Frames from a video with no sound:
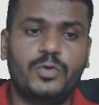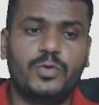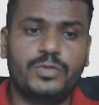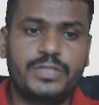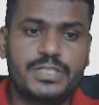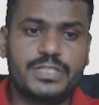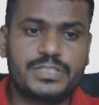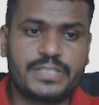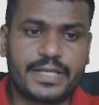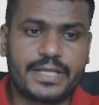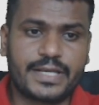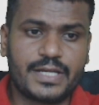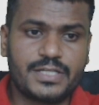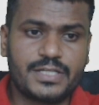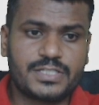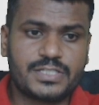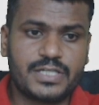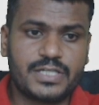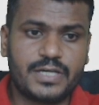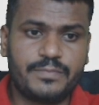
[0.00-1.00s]
this second
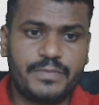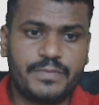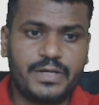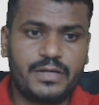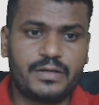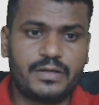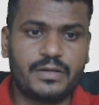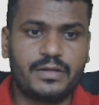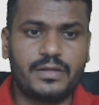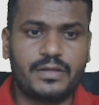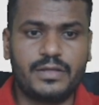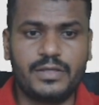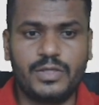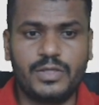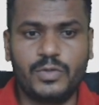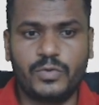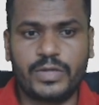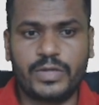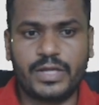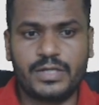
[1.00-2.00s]
statement,
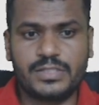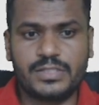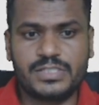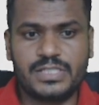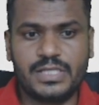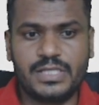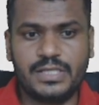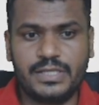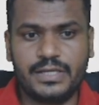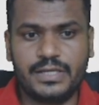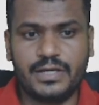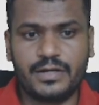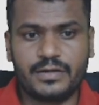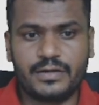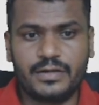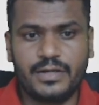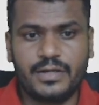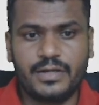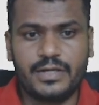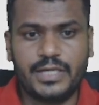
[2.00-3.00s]
you can see here